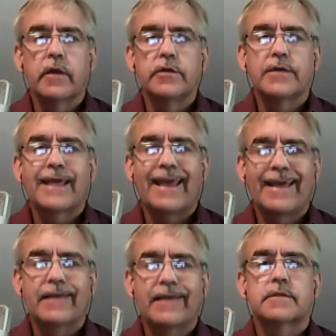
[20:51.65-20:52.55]
You
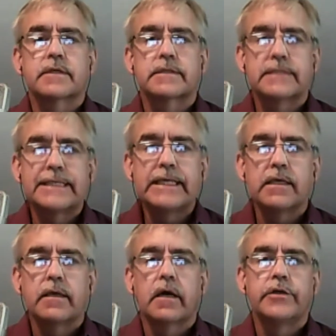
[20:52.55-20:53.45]
can't succeed
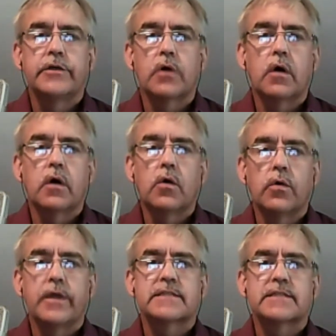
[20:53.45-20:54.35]
on your own,
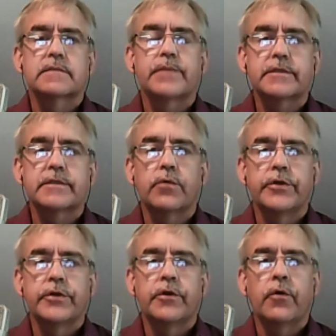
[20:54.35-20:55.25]
especially when
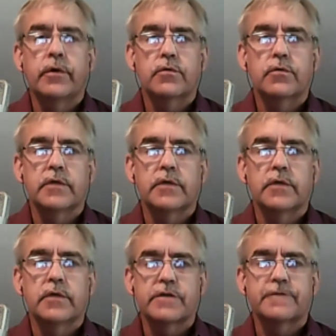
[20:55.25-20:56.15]
you're going through a life
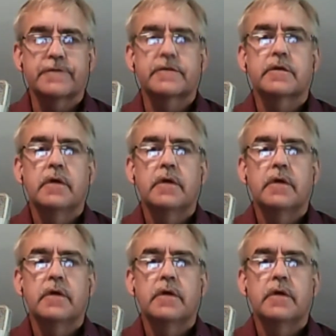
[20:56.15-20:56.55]
shift.